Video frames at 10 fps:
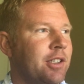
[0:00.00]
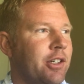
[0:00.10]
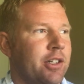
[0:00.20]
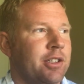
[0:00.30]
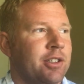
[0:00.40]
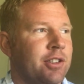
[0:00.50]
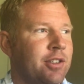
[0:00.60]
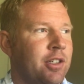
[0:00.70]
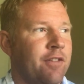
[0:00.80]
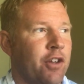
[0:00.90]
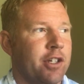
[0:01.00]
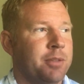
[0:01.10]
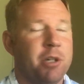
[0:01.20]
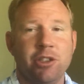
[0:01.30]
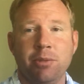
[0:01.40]
if there
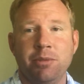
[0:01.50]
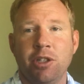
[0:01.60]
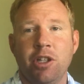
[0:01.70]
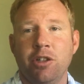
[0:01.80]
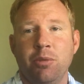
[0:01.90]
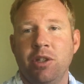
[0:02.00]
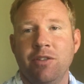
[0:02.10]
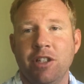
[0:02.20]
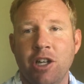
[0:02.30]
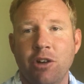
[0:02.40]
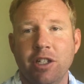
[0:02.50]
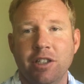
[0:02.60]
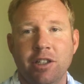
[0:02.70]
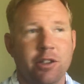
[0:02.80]
is Muslims, you know, you wouldn't even know it.